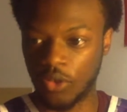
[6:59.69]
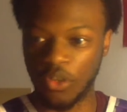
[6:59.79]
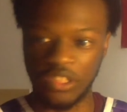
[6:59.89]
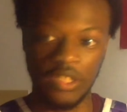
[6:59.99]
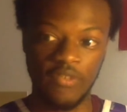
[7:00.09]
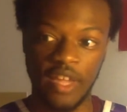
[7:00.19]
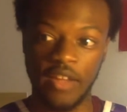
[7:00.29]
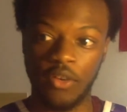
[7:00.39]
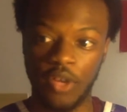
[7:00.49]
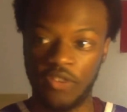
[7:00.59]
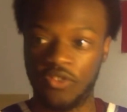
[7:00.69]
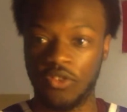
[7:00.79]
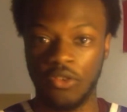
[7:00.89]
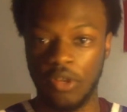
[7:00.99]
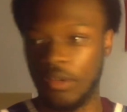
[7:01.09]
of course, Steve Dangle has his
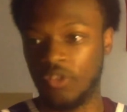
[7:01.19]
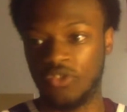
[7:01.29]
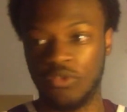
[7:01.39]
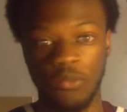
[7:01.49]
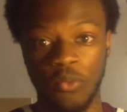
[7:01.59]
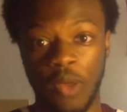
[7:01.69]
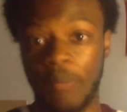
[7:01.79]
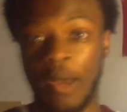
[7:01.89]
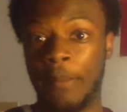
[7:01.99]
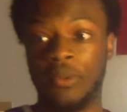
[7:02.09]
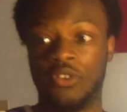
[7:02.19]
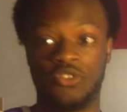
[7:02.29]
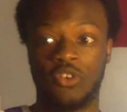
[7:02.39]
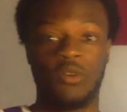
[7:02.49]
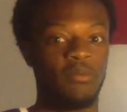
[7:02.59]
own, and he's way popular,
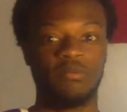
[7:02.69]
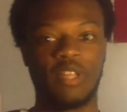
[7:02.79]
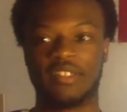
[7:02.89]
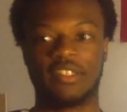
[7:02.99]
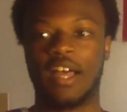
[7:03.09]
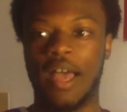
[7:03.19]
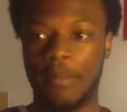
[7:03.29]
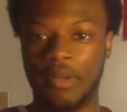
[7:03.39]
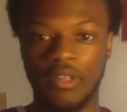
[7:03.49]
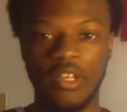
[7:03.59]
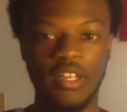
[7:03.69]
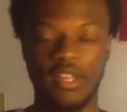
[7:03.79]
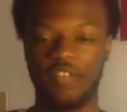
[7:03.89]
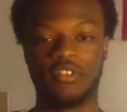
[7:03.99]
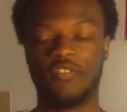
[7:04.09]
so that's not happening
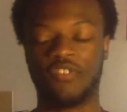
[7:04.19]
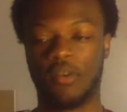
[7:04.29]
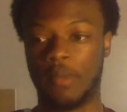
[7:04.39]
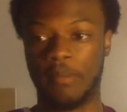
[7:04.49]
that he's going to follow me